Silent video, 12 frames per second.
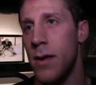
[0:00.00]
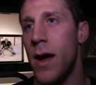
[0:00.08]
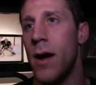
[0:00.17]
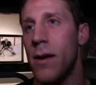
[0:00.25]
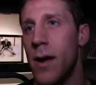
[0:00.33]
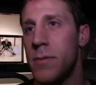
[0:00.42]
Yeah,
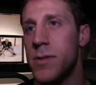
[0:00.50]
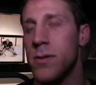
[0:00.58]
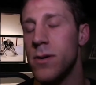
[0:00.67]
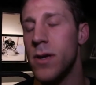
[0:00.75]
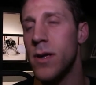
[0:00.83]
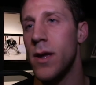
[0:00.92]

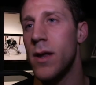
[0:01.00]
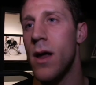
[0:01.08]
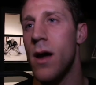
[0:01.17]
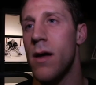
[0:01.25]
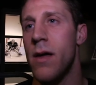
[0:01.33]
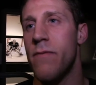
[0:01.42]
absolutely. It
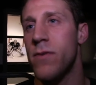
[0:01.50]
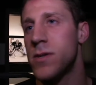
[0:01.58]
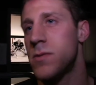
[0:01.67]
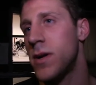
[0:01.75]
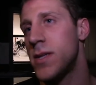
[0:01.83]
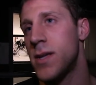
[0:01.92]
uh, that
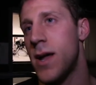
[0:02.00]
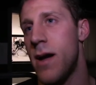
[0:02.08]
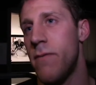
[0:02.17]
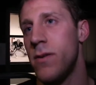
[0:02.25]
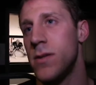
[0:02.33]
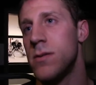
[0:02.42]
first one gets the
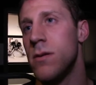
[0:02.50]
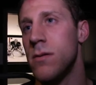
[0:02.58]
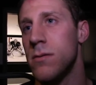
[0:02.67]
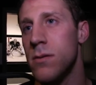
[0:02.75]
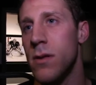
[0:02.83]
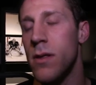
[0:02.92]
confidence
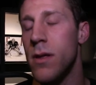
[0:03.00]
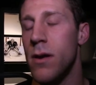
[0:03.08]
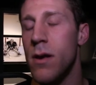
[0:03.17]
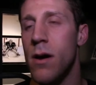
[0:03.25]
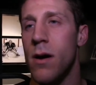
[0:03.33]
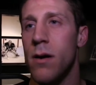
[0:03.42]
going, and
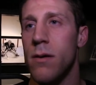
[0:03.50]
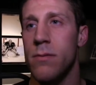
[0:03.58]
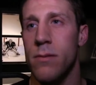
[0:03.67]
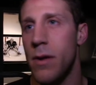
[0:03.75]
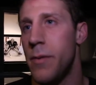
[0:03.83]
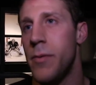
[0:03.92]
then uh,
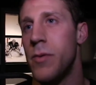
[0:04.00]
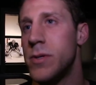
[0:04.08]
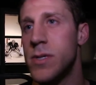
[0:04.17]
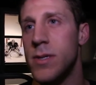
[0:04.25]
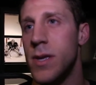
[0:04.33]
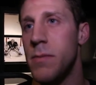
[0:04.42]
I mean,
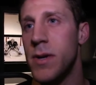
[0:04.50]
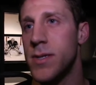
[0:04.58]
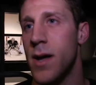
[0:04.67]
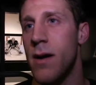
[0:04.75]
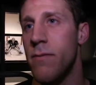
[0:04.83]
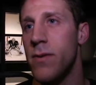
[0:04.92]
once the team has
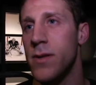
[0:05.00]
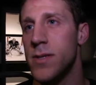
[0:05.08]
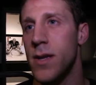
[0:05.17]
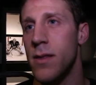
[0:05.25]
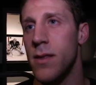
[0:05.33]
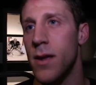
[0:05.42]
confidence,
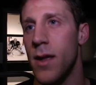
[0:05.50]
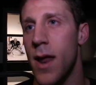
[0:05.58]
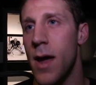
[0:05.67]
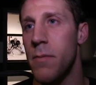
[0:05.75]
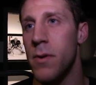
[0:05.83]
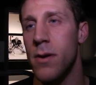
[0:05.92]
anything can
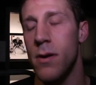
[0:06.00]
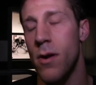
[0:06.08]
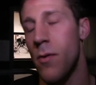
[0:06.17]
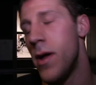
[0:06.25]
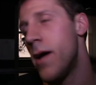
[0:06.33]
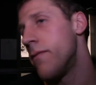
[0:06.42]
happen. You
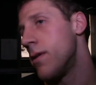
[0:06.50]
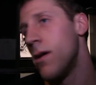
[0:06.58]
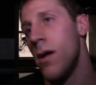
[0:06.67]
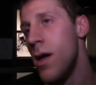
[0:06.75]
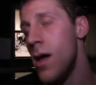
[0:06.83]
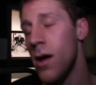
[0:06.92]
know, we have a
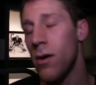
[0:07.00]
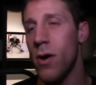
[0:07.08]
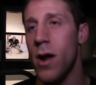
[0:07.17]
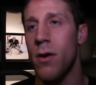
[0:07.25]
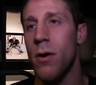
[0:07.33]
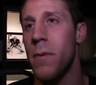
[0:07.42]

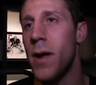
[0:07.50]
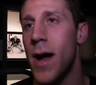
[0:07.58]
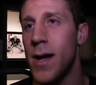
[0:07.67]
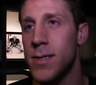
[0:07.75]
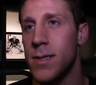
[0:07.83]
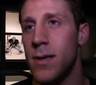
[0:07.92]
great group of
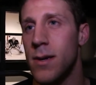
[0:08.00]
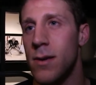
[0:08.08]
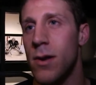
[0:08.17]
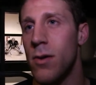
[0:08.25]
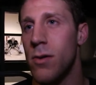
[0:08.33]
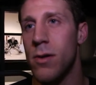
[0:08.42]
guys in there. You
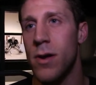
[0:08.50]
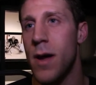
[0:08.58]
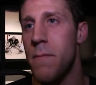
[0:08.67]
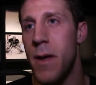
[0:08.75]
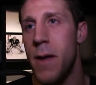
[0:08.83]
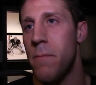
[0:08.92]
know, look
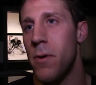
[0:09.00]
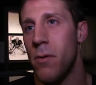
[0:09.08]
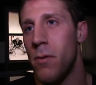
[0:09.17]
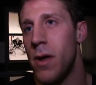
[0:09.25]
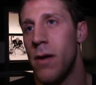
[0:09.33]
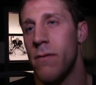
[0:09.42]
on paper,
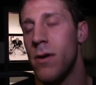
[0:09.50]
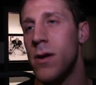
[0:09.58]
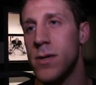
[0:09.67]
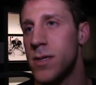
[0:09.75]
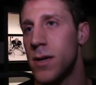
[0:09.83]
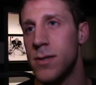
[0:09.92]
we have an
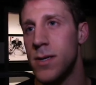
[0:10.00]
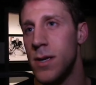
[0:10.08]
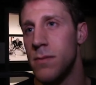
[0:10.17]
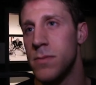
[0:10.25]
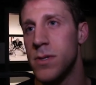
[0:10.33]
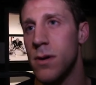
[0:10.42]
all-star
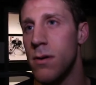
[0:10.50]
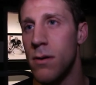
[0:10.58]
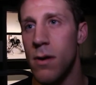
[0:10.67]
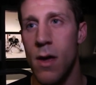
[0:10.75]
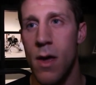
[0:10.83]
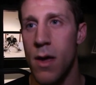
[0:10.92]
team, so
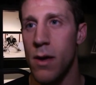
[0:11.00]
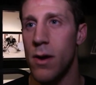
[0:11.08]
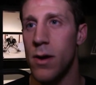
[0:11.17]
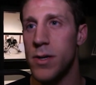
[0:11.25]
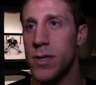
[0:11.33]
you know, you